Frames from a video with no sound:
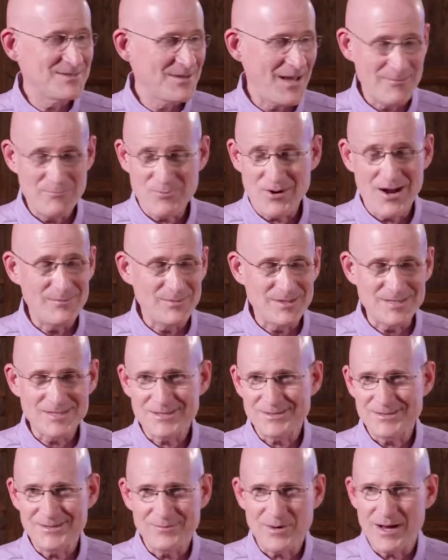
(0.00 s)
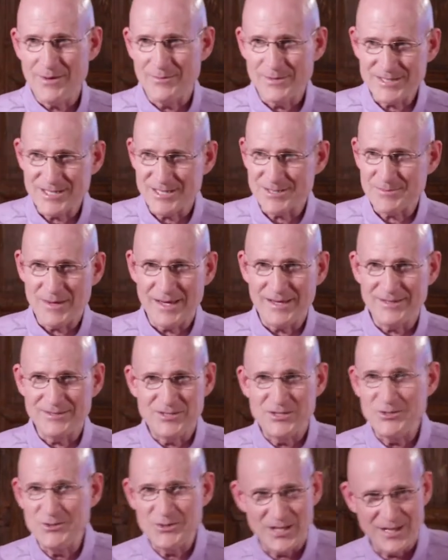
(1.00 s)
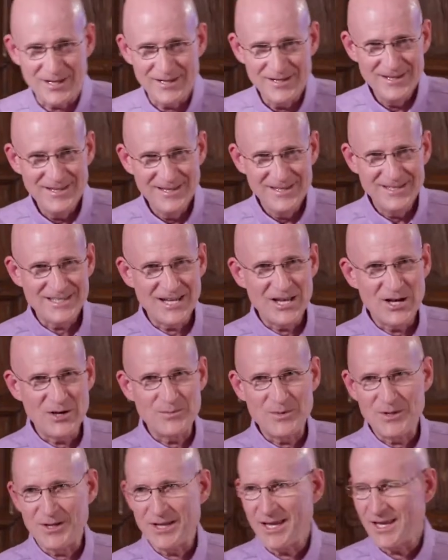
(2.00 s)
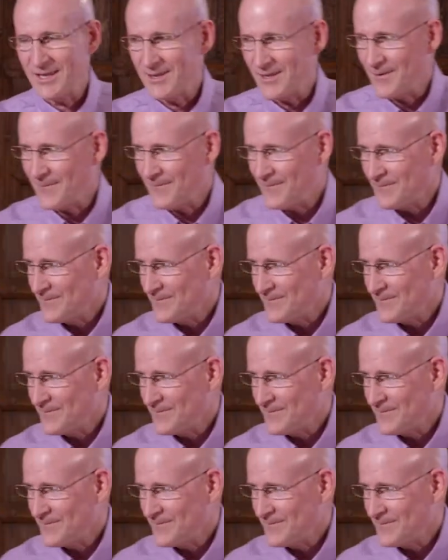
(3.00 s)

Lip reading: I promise. I promise. It's my duty to help you to get there.